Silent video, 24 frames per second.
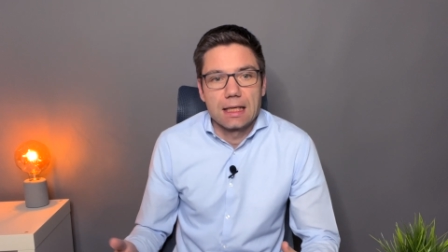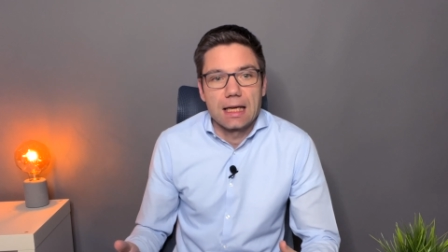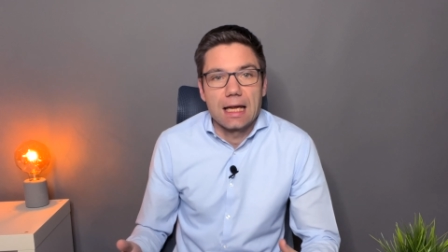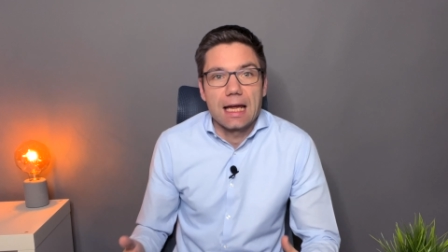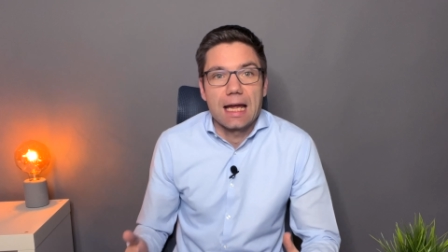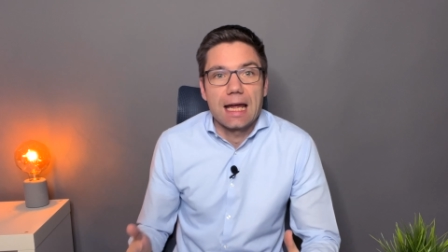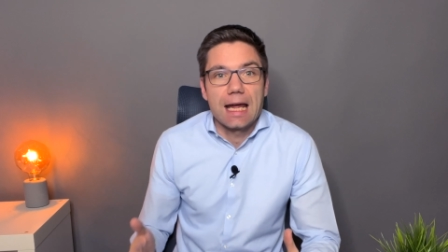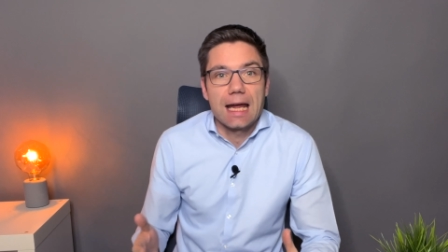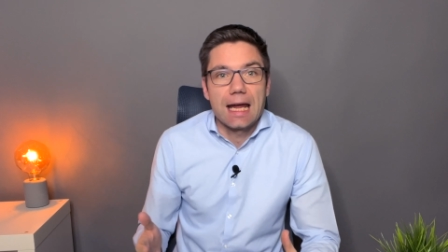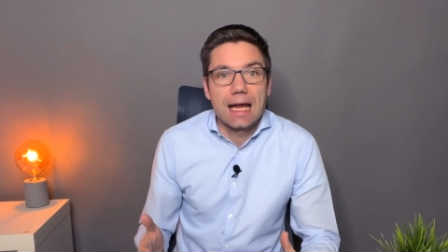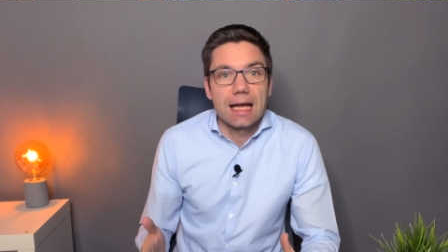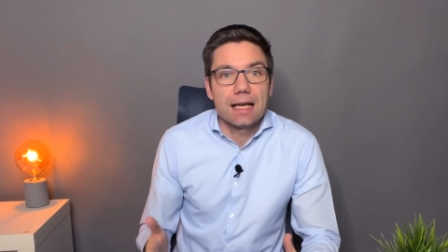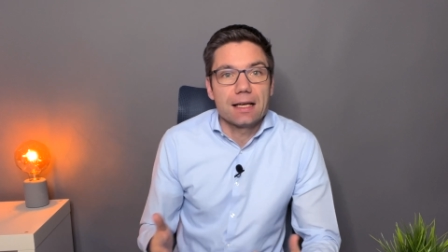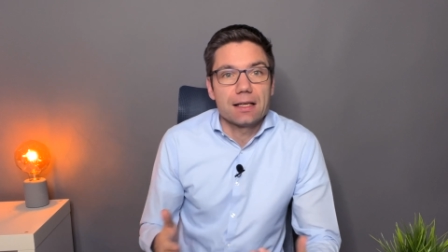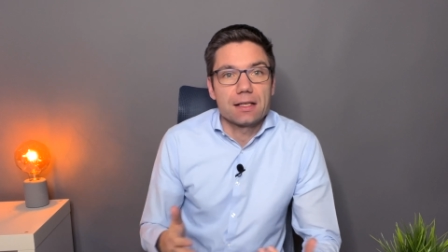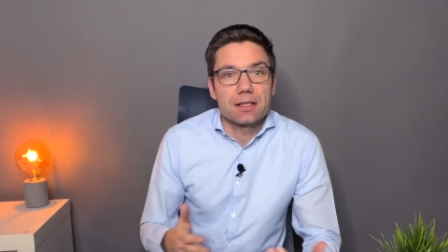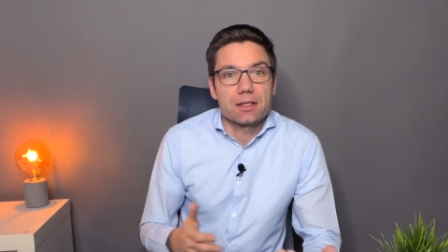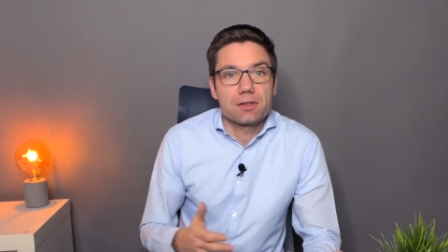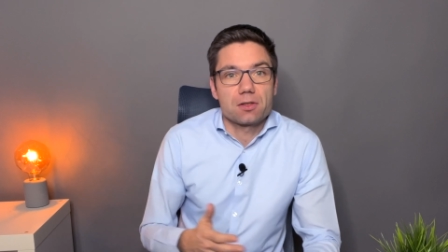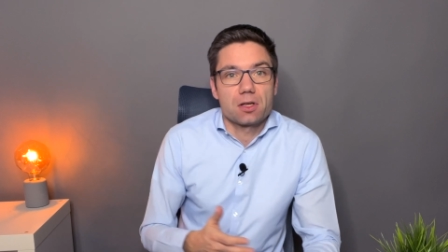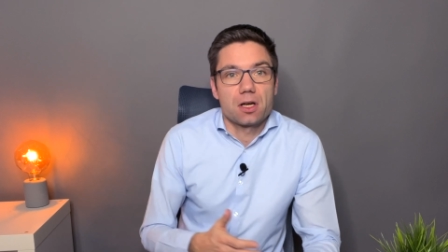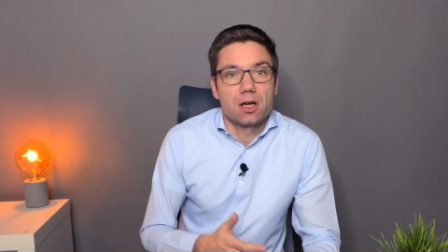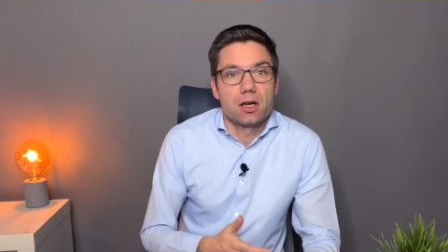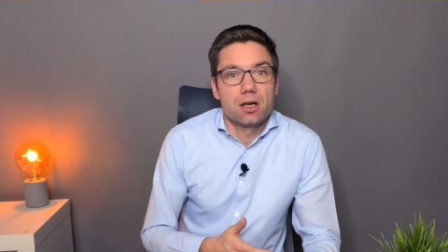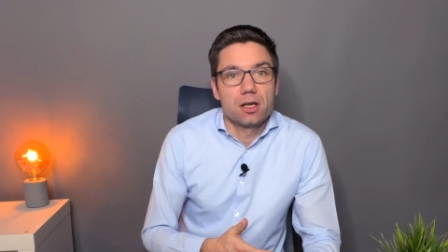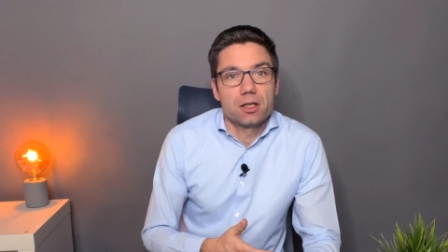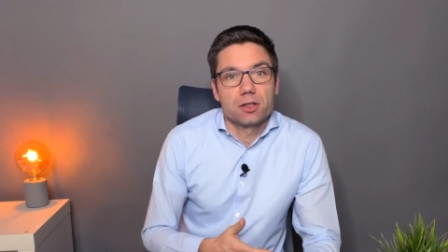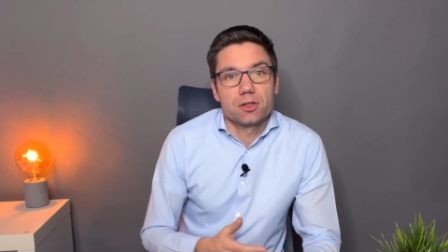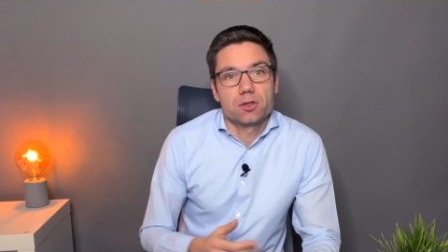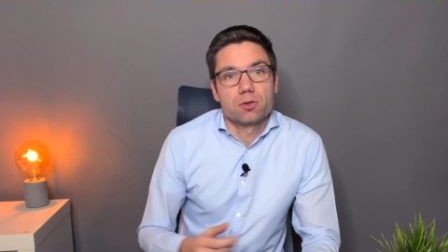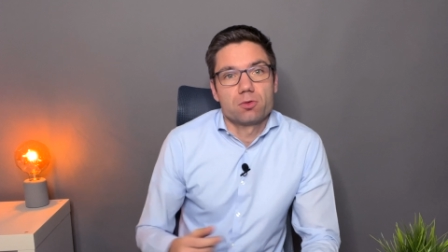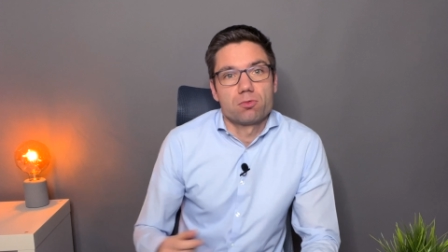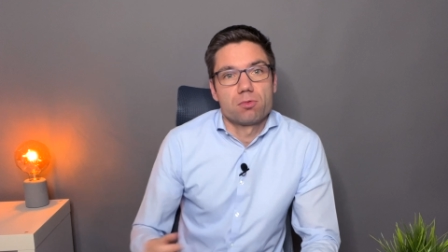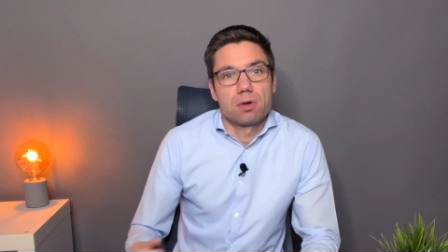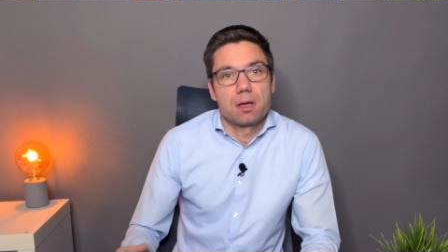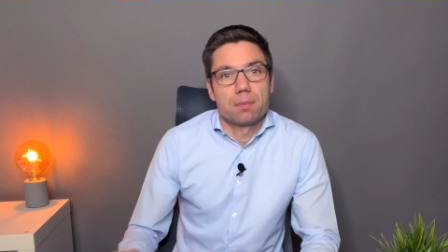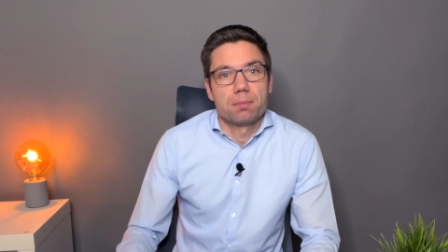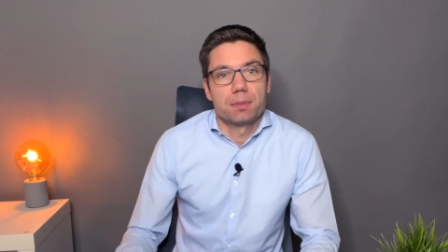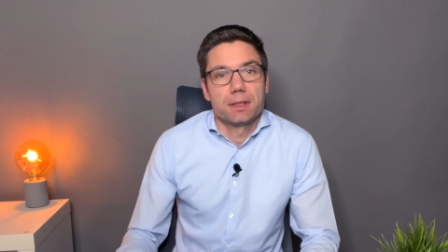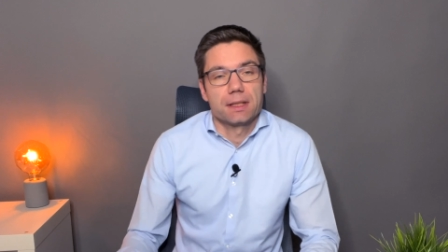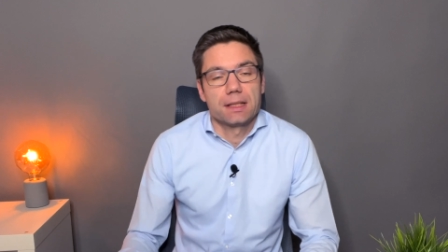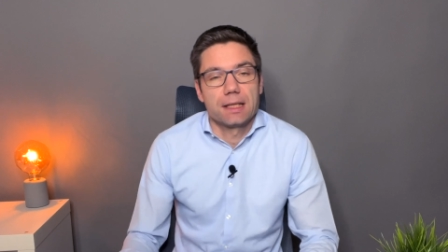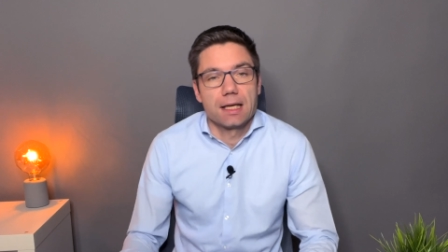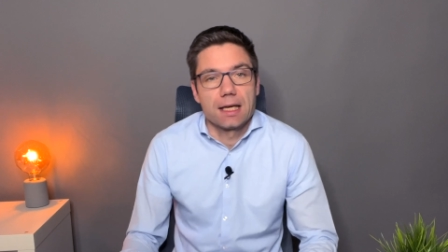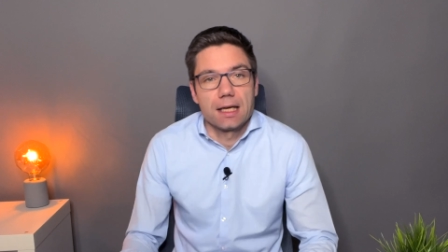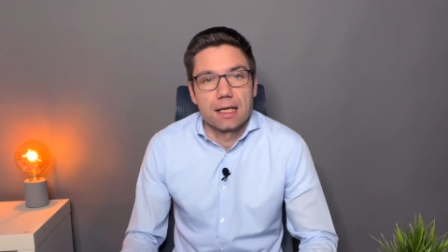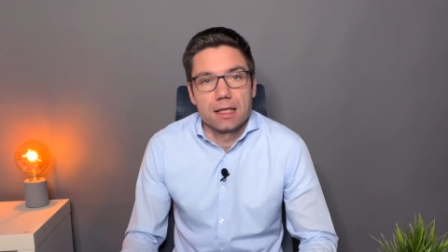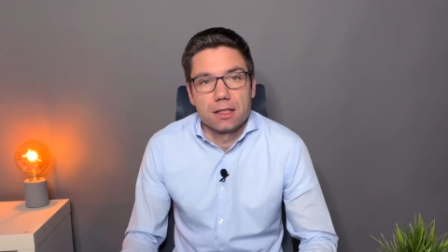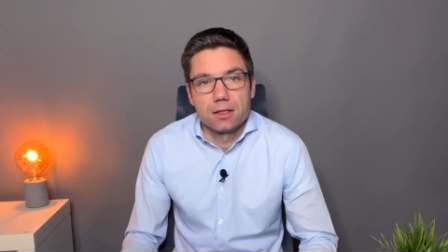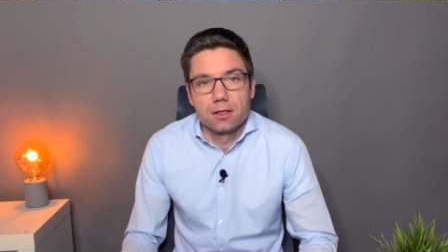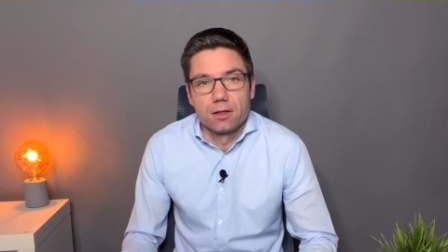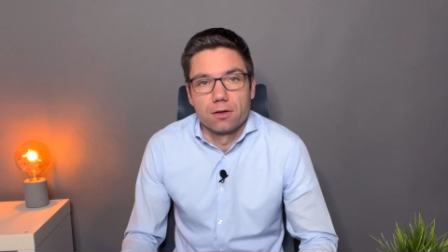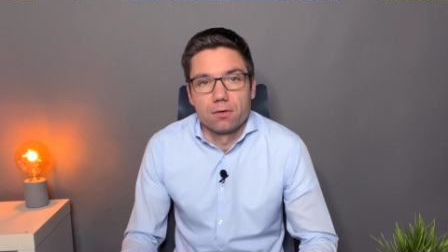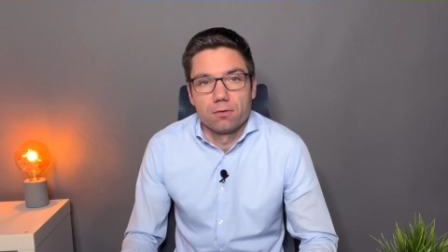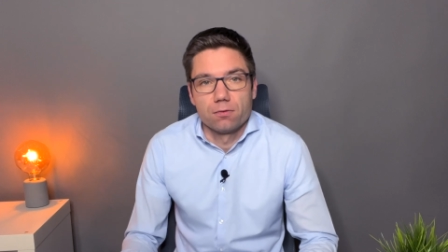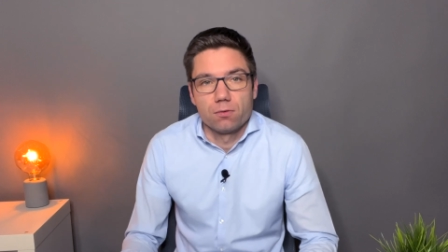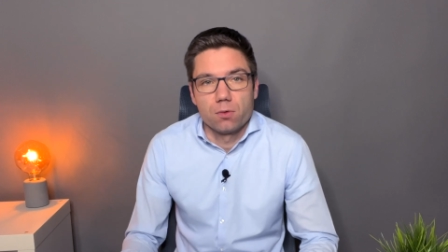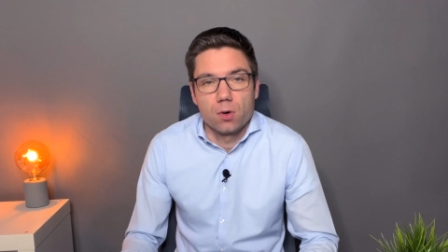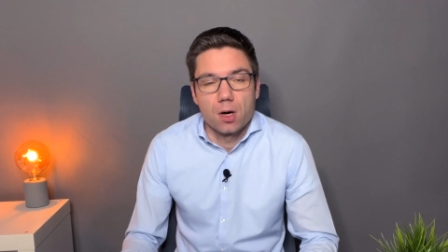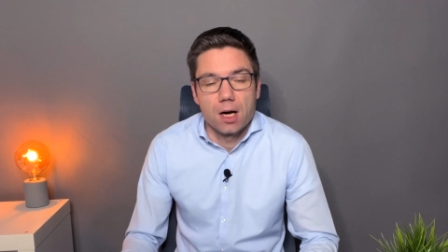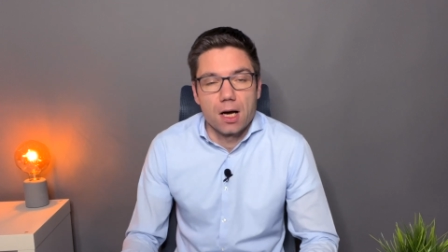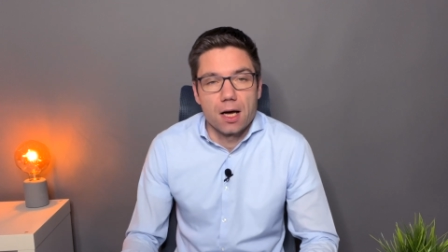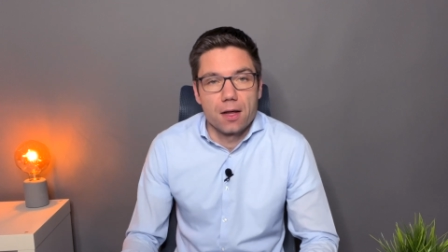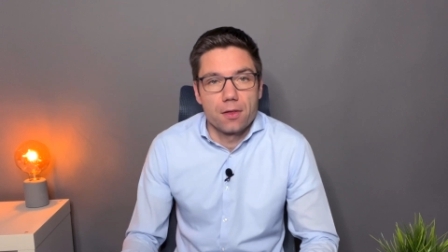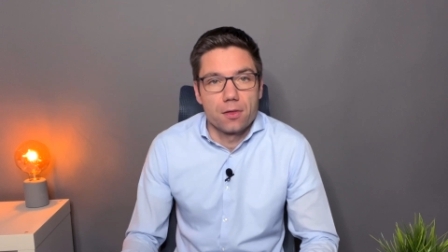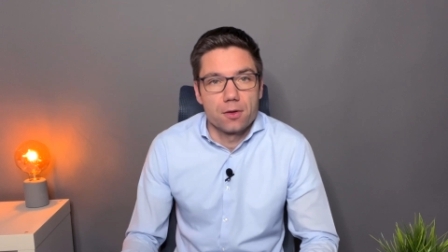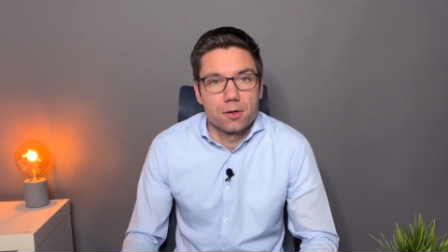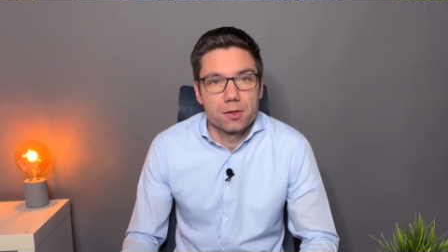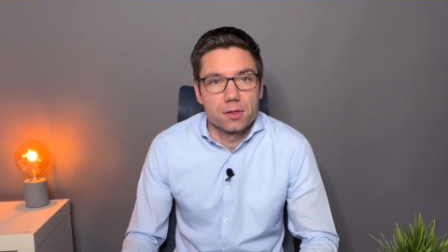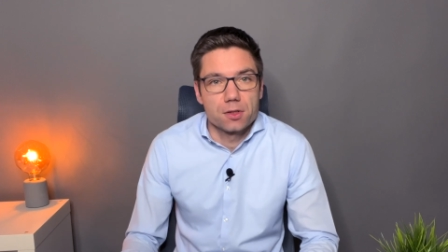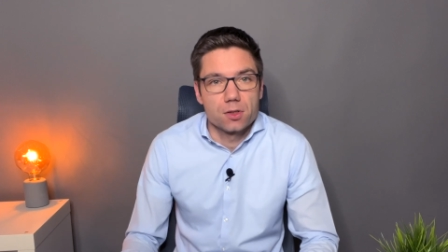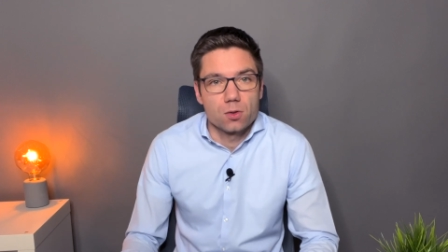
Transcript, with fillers: and is hard to replicate for others,